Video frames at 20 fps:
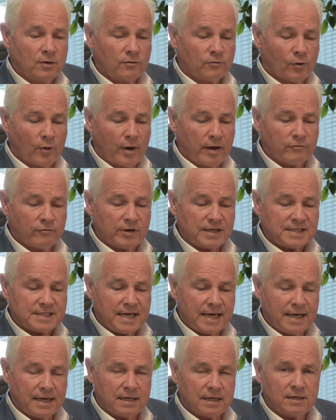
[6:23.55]
For every
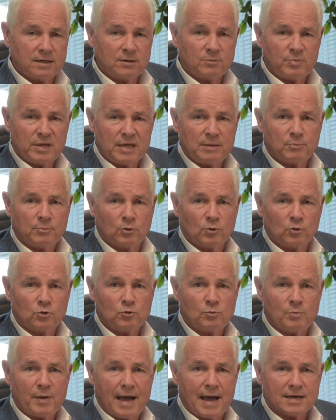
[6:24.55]
10 people
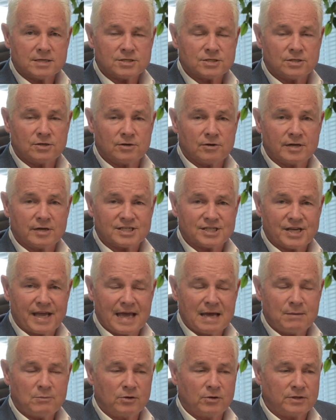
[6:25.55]
who pass their
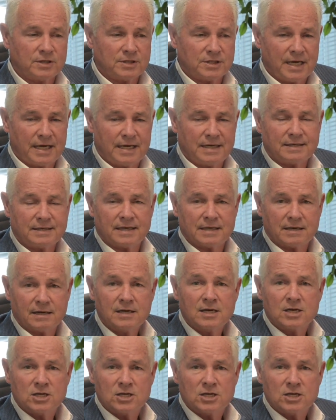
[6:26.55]
exam on the date that